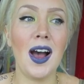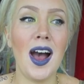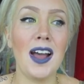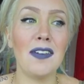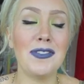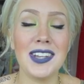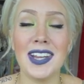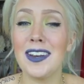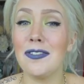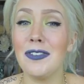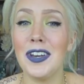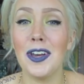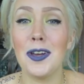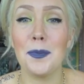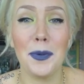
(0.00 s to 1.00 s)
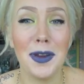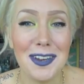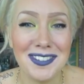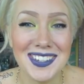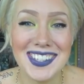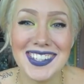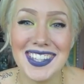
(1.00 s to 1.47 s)
I've done a video
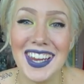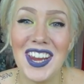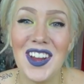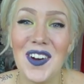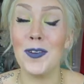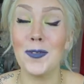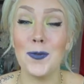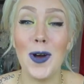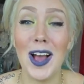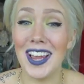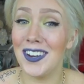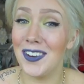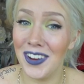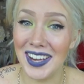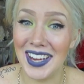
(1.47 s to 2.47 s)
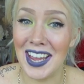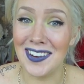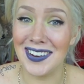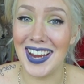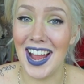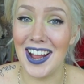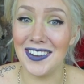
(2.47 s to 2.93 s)
previously on why I don't
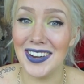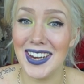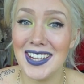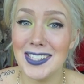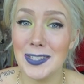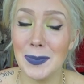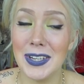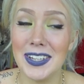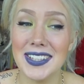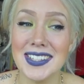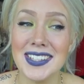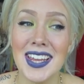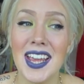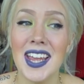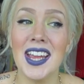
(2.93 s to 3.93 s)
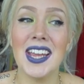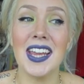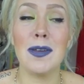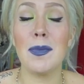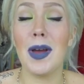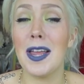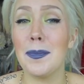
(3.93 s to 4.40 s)
count calories, because
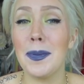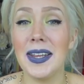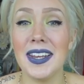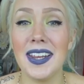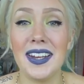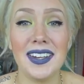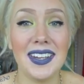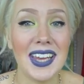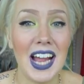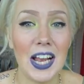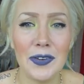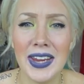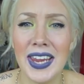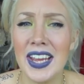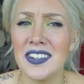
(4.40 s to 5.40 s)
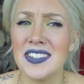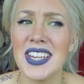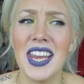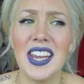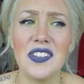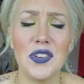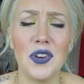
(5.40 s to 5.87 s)
in my opinion, calorie
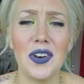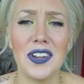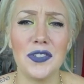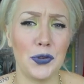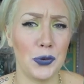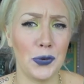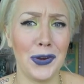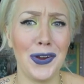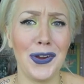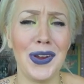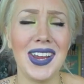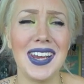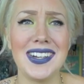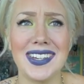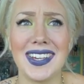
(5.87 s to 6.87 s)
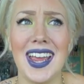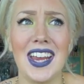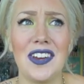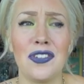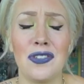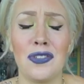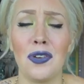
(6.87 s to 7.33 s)
counting is not a true
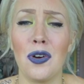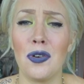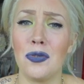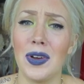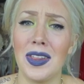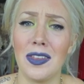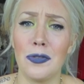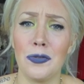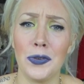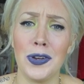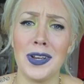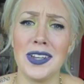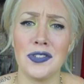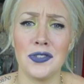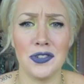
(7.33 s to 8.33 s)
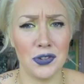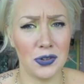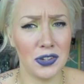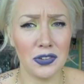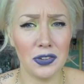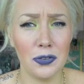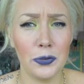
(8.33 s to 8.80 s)
indication of whether food is
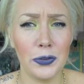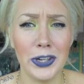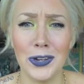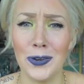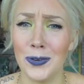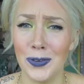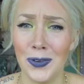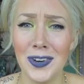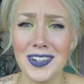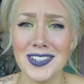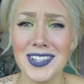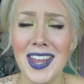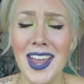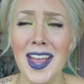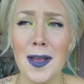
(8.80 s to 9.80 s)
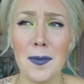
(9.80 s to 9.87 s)
nutritious for you or not.